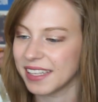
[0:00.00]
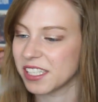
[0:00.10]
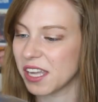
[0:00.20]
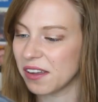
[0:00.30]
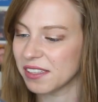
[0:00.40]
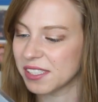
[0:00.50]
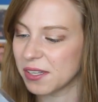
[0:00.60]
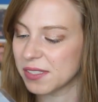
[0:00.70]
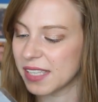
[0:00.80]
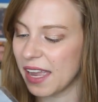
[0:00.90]
And she
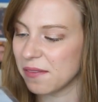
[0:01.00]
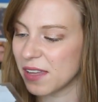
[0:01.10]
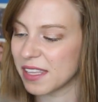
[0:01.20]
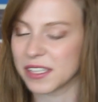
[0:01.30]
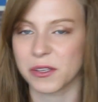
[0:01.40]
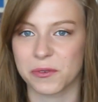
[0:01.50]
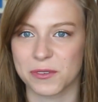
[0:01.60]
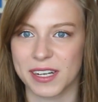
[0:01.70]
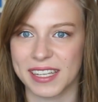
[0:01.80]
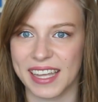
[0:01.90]
also sent me these
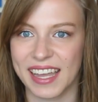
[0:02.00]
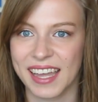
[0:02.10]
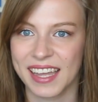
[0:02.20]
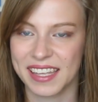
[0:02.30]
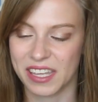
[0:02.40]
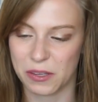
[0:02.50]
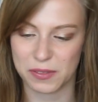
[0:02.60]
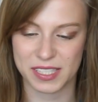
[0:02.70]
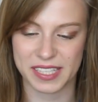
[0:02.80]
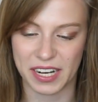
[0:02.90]
really
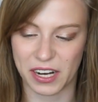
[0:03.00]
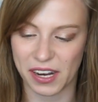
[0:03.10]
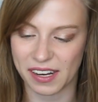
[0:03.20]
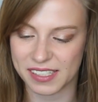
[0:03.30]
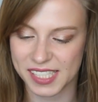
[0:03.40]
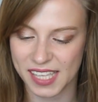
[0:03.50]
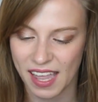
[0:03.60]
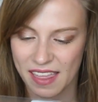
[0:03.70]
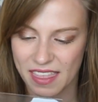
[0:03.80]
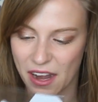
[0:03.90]
cute stickers.
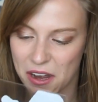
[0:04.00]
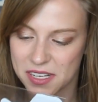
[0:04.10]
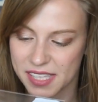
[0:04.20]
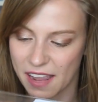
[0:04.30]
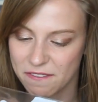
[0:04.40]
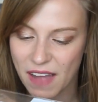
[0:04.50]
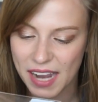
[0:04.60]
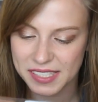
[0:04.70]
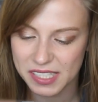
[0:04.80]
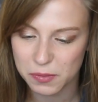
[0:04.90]
There's like
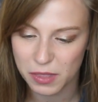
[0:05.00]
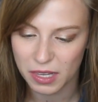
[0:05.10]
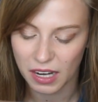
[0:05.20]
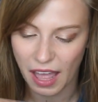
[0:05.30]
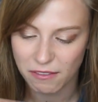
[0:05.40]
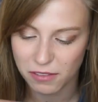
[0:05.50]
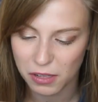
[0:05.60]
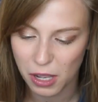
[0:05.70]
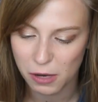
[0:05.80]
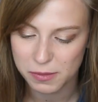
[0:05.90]
foxes with little
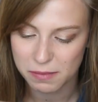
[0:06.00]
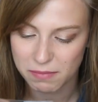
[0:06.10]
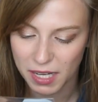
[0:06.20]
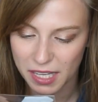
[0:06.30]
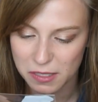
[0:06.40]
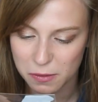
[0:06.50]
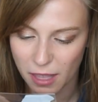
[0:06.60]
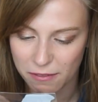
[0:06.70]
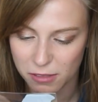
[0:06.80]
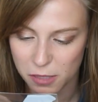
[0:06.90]
envelopes and monkeys
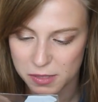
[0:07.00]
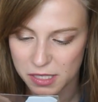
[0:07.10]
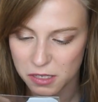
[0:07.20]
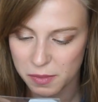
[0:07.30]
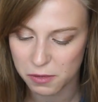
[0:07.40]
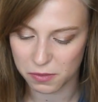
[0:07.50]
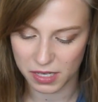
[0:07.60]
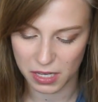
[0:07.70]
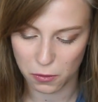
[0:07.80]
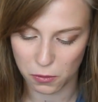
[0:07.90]
with envelopes. These would be
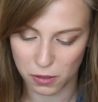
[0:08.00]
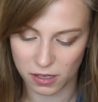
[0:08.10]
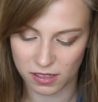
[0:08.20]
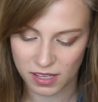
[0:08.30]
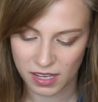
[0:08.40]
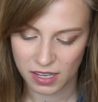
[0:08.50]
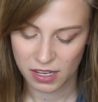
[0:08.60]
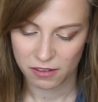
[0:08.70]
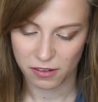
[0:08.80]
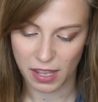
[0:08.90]
really cool
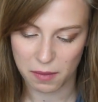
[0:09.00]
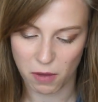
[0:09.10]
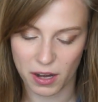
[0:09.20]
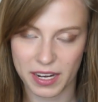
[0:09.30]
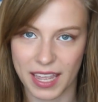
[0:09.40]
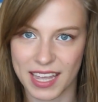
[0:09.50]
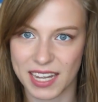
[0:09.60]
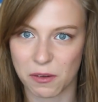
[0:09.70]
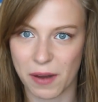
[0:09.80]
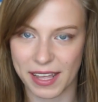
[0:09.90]
for like
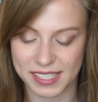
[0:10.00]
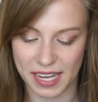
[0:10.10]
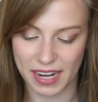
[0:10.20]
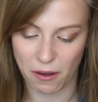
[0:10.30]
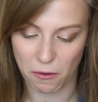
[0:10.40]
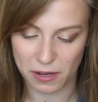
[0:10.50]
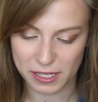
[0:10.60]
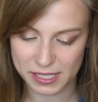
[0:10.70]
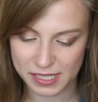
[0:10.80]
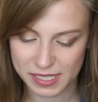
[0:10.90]
marking when I send out
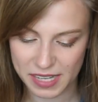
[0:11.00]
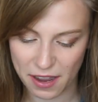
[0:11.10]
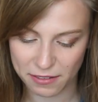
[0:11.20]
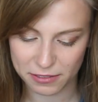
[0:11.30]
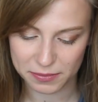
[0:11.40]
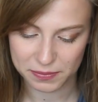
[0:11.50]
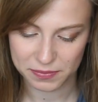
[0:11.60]
orders and stuff.